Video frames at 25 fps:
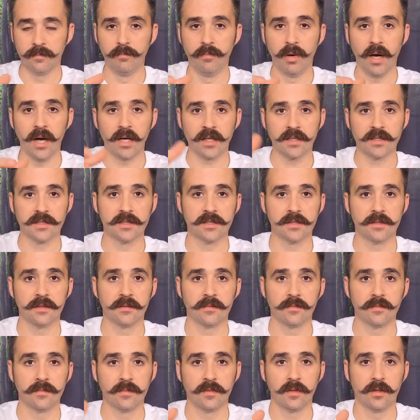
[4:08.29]
box
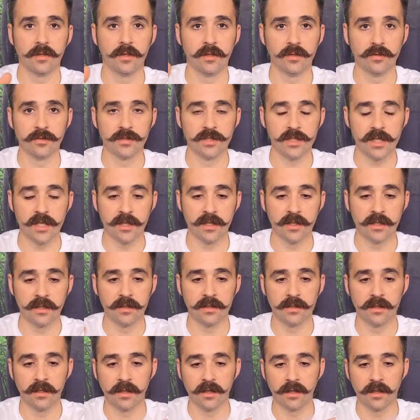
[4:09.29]

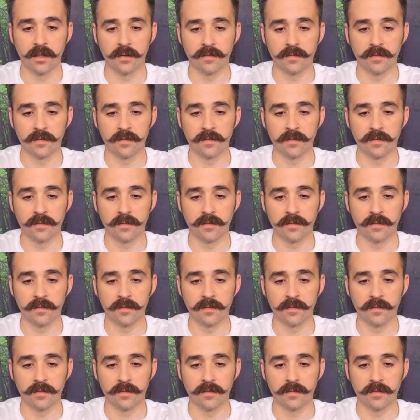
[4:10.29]
closed-end